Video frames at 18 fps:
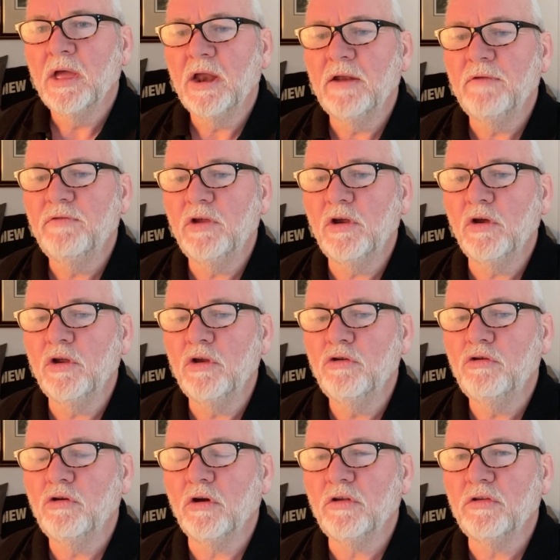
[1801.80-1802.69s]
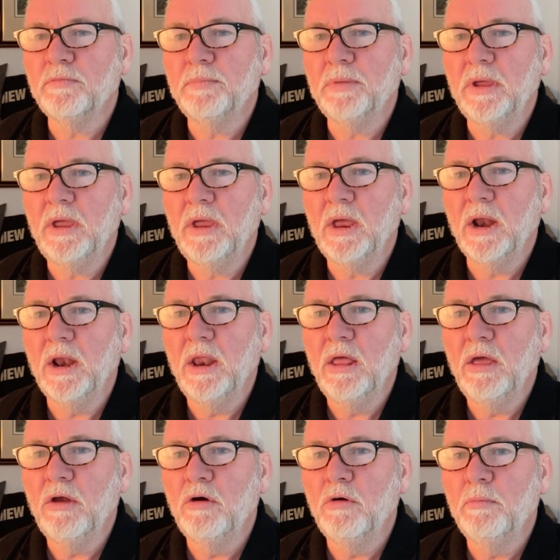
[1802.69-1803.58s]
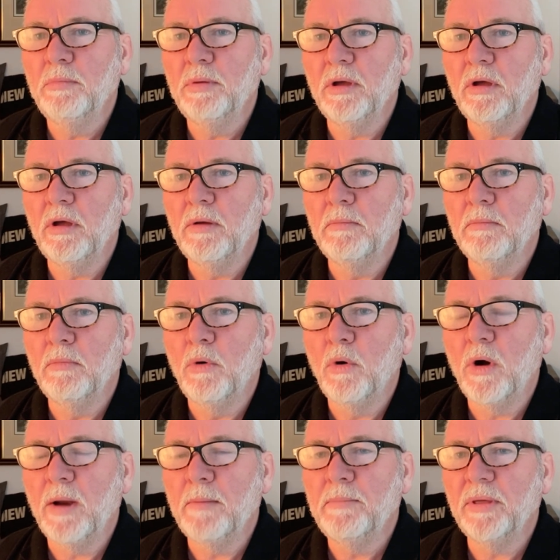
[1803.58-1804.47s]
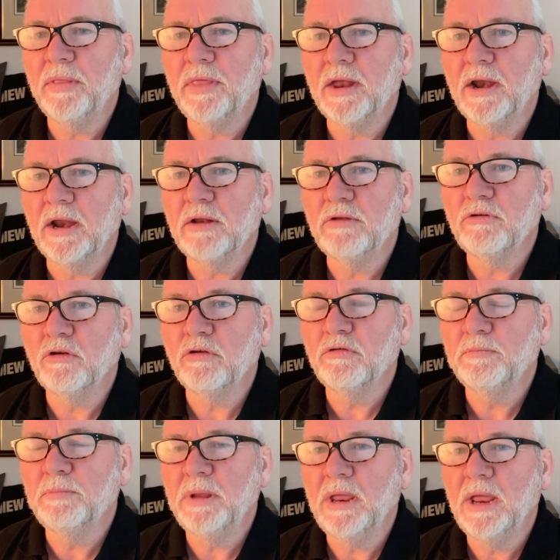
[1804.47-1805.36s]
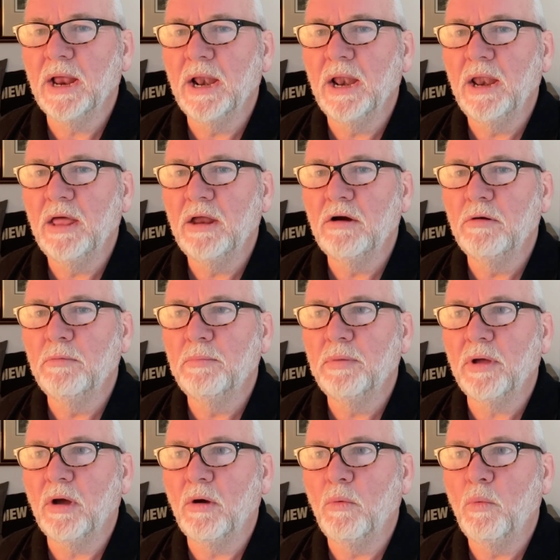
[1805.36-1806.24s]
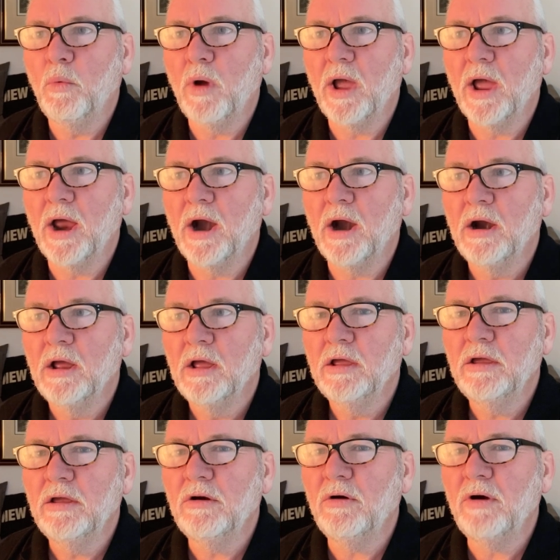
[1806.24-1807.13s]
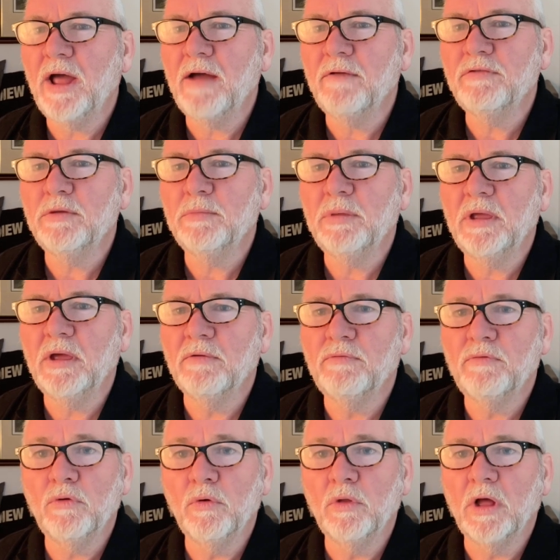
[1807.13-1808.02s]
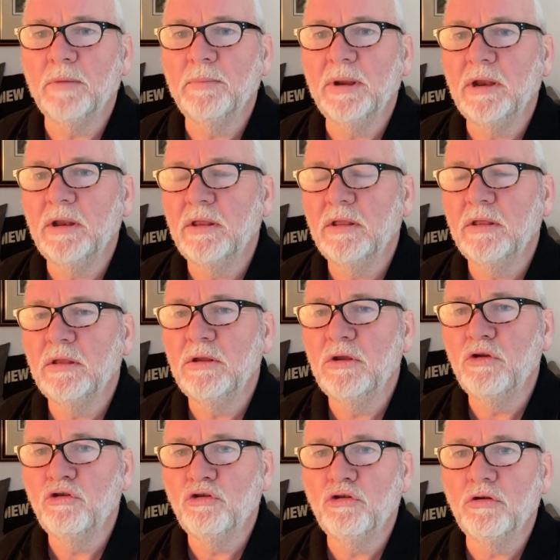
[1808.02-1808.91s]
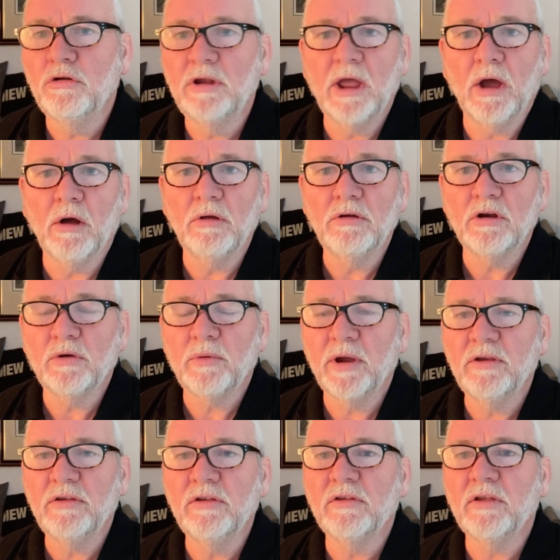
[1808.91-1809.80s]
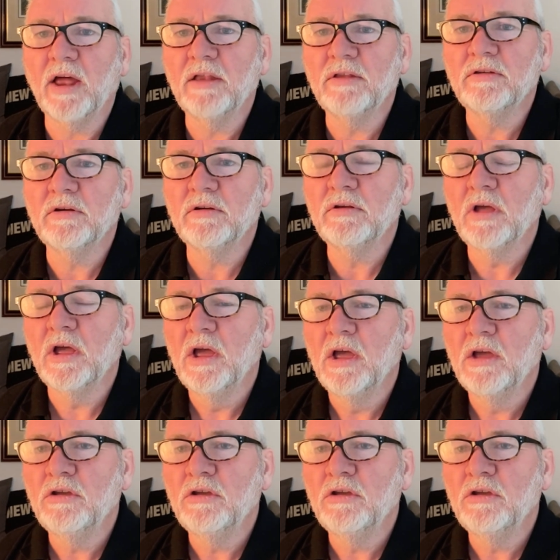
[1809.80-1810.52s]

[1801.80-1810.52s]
And if you can just be a little bit more empathetic, just be a little bit aware, you don't have to be a fool. I mean, you should get all your questions answered.